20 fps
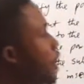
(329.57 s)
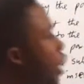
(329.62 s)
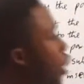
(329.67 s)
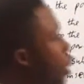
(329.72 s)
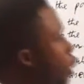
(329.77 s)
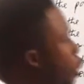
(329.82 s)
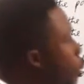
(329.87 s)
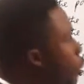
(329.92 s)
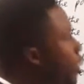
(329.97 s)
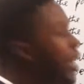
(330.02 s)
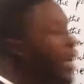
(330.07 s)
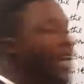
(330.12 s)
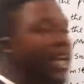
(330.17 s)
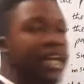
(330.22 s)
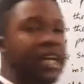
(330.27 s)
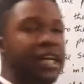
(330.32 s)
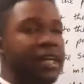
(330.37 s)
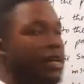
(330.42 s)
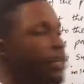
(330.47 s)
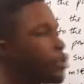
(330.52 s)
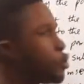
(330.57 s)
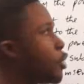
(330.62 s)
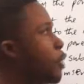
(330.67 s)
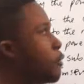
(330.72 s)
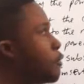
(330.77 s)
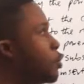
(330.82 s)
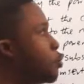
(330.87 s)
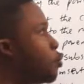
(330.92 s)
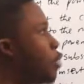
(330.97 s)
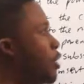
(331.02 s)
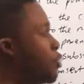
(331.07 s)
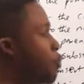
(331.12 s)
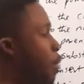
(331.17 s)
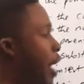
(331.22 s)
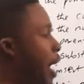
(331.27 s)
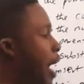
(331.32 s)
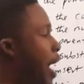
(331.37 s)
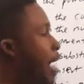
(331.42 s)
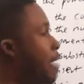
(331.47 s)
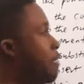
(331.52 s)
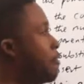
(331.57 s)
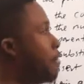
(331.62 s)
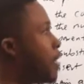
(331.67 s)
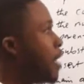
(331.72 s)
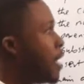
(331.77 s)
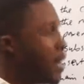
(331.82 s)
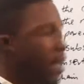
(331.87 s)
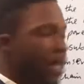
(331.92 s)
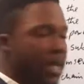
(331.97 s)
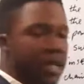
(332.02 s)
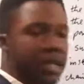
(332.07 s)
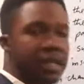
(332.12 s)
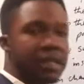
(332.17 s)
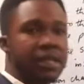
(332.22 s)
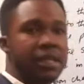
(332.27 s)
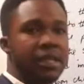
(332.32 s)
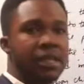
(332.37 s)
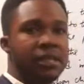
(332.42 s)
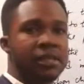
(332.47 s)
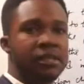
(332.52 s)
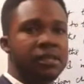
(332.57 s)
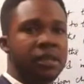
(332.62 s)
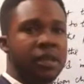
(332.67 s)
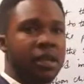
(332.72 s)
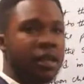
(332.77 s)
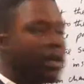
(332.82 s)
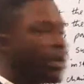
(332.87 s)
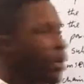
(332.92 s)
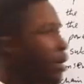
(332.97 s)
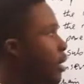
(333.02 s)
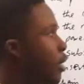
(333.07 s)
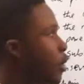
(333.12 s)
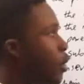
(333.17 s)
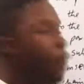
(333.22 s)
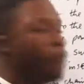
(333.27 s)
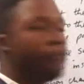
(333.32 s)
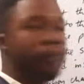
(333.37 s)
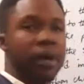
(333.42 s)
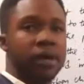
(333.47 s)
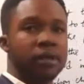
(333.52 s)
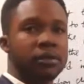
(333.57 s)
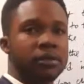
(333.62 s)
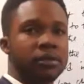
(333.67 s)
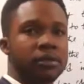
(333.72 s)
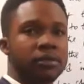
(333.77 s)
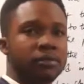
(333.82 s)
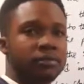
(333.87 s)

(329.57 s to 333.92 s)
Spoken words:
the only substituent we have in this compound.